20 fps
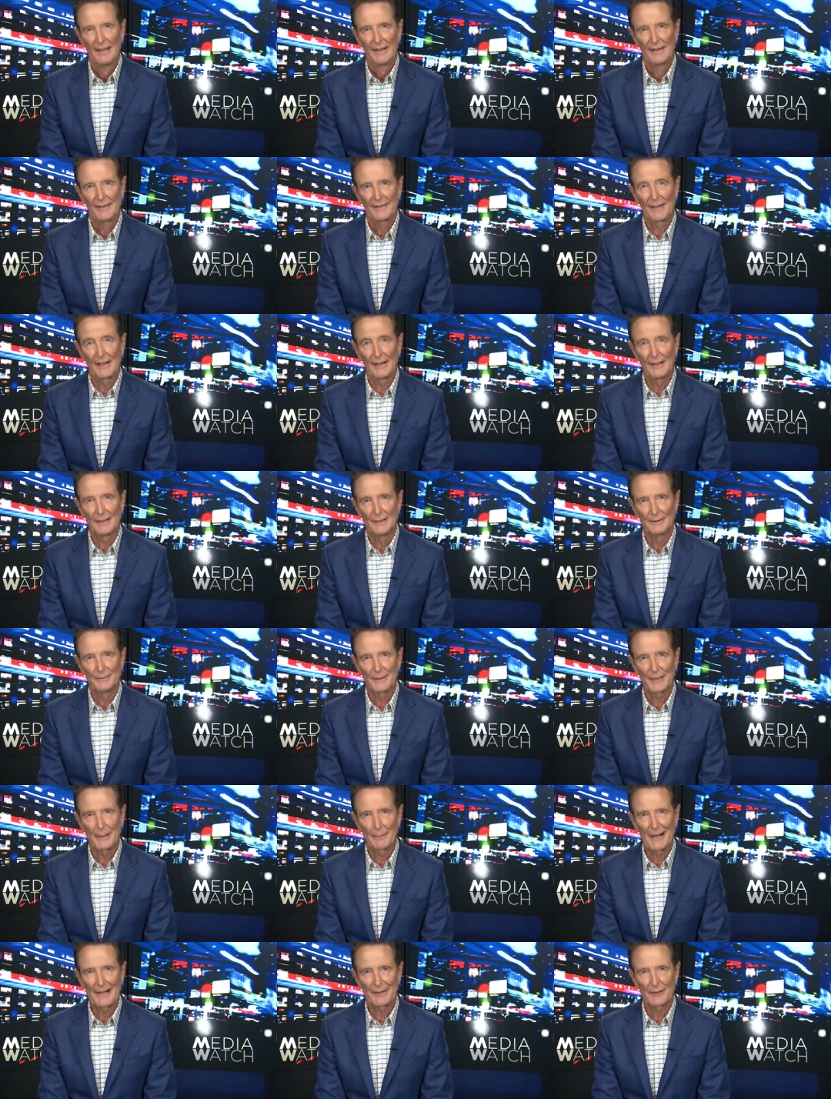So, to
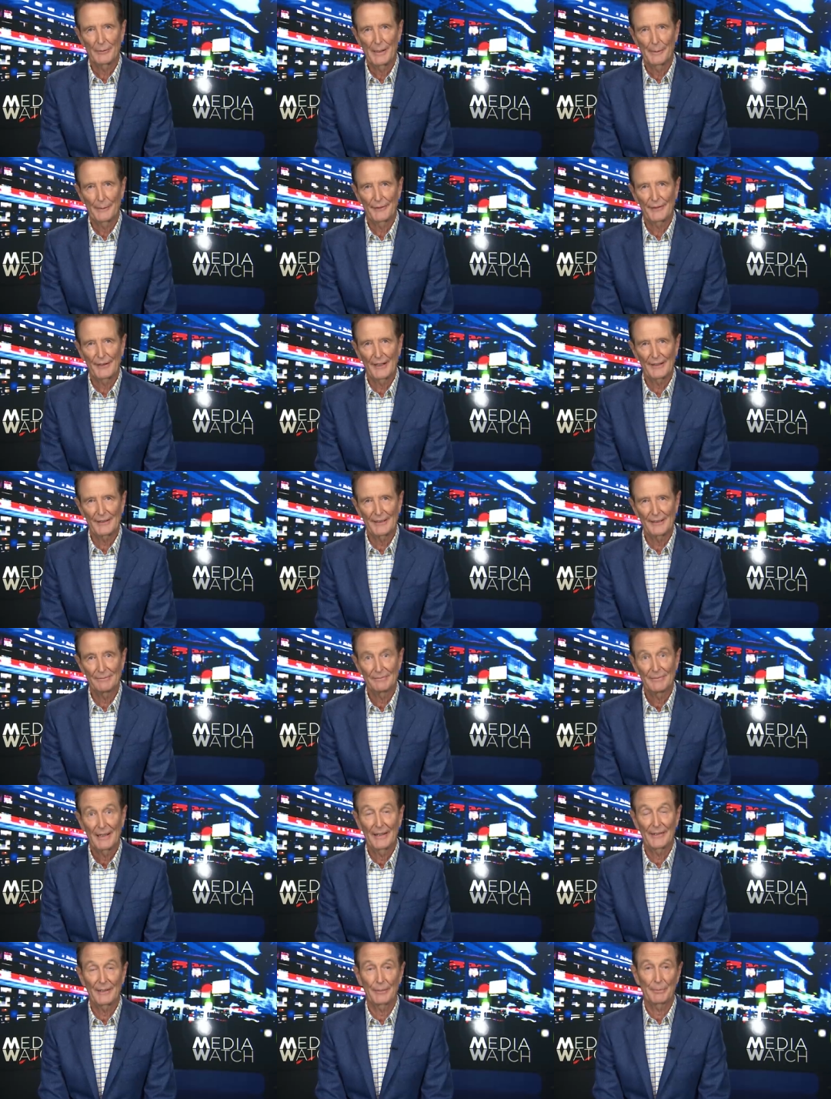go back to where we started,
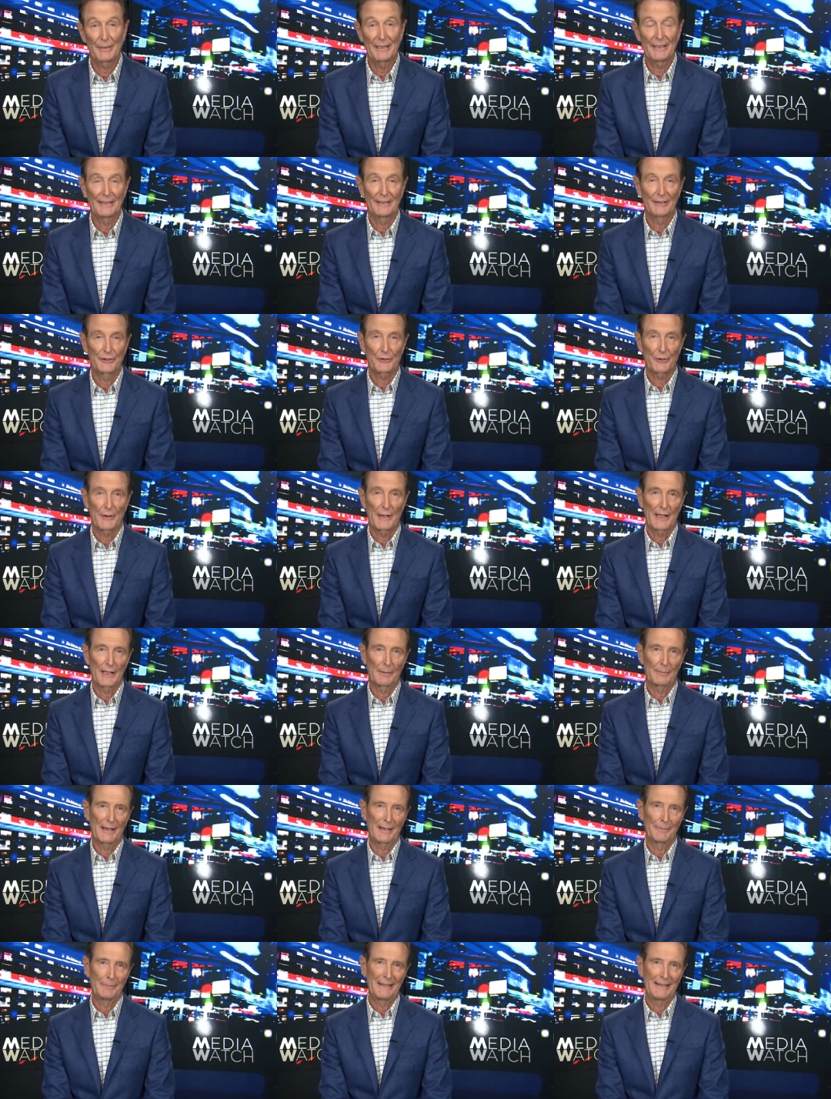has it been a trial
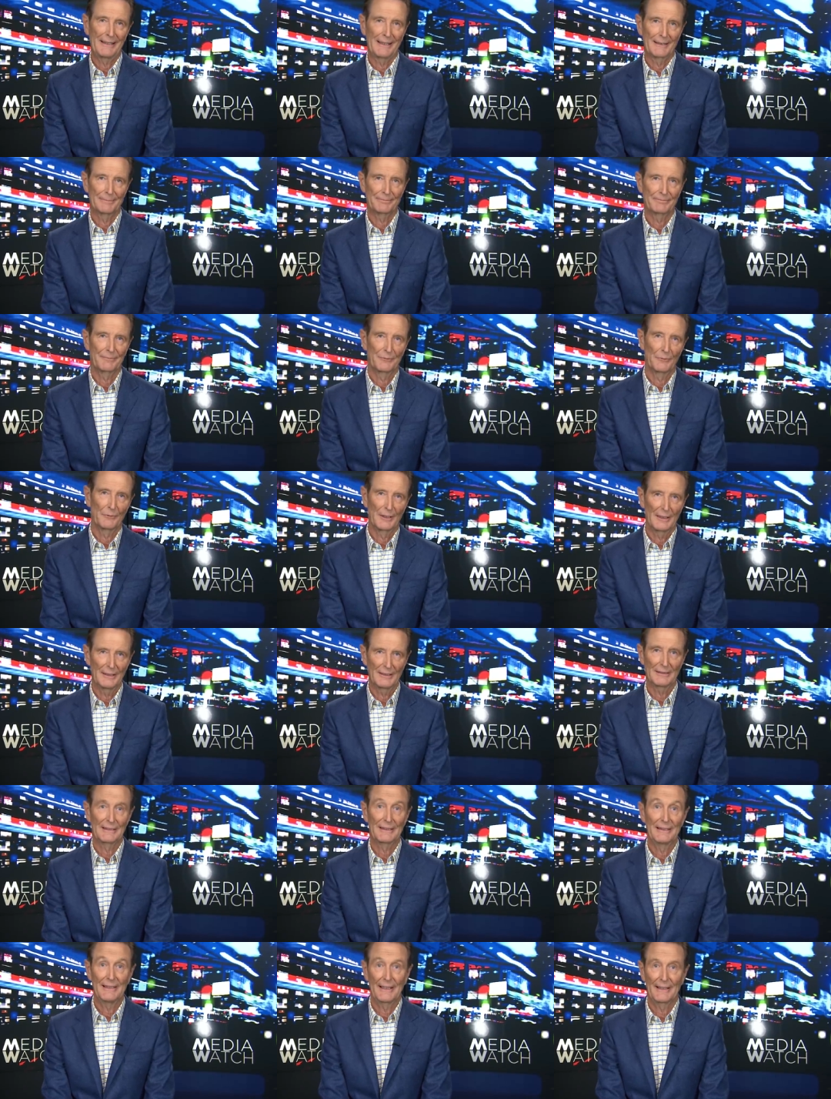by media?
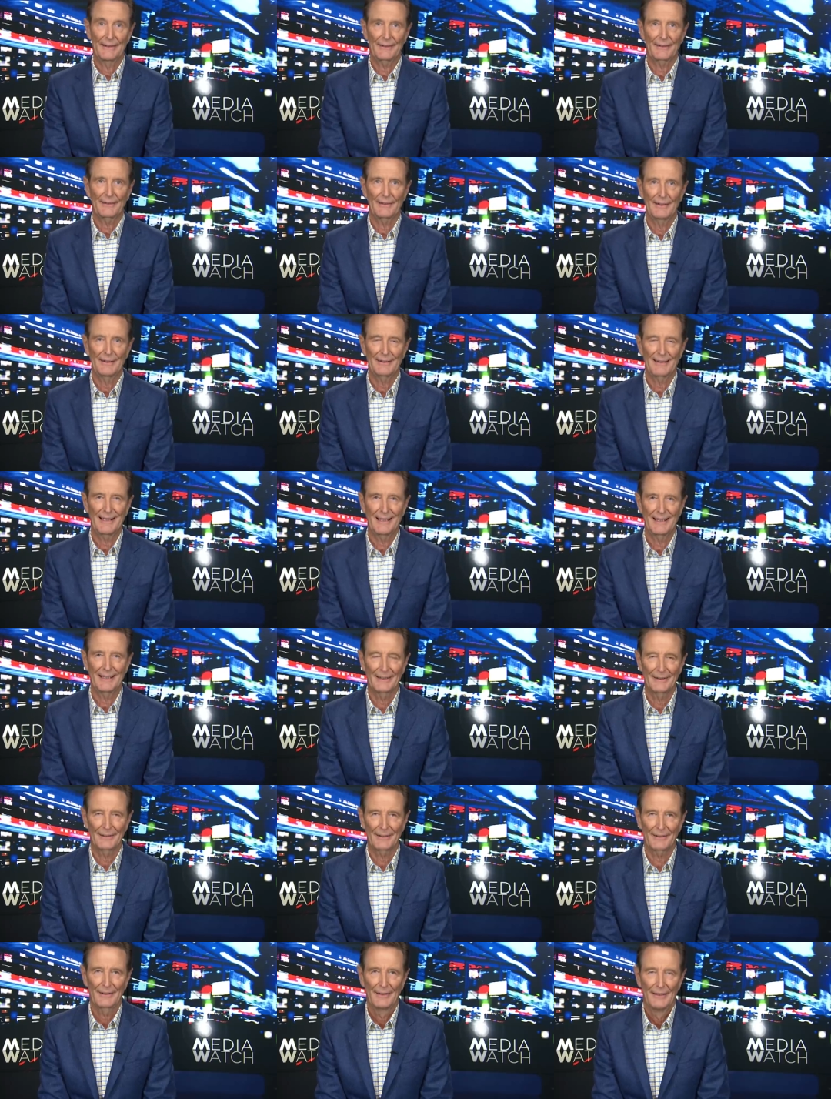Well, yes, it
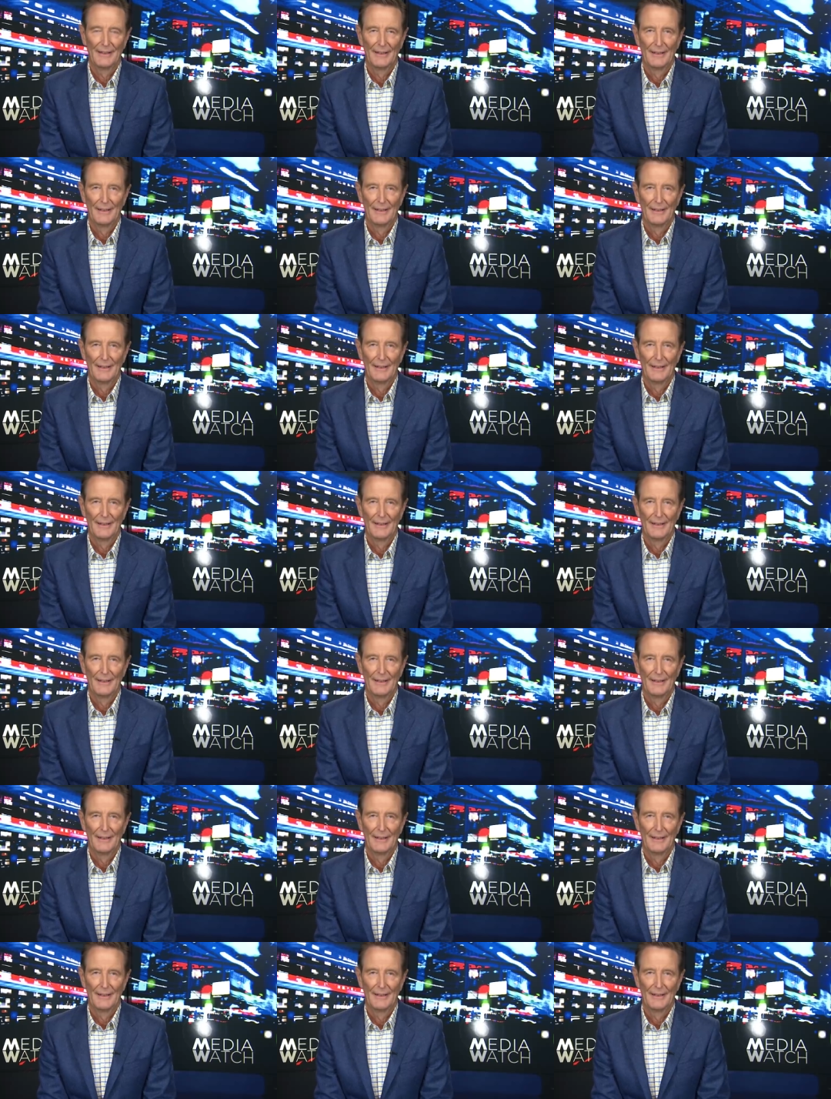has.